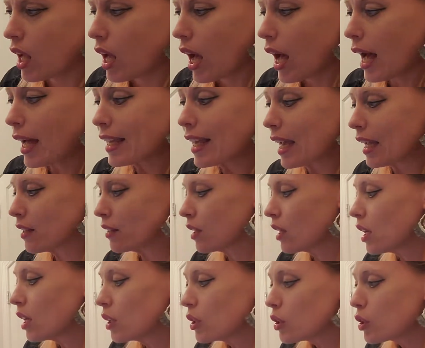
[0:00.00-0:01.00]
Again,
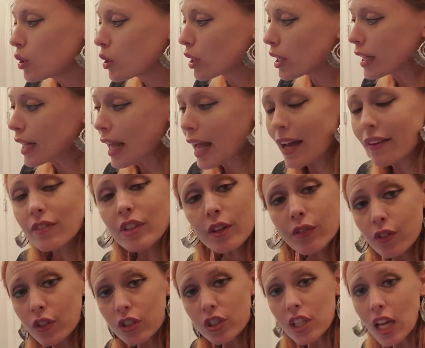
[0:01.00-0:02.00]
you're going to have
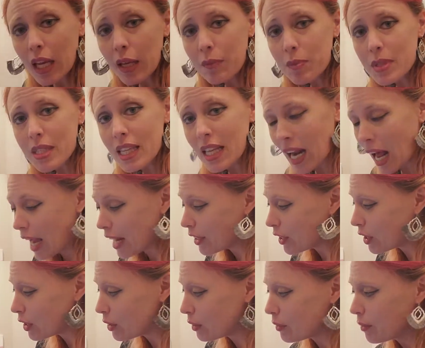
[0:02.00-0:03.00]
different shapes than I
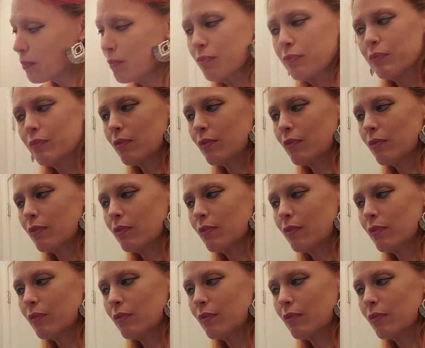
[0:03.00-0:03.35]
do.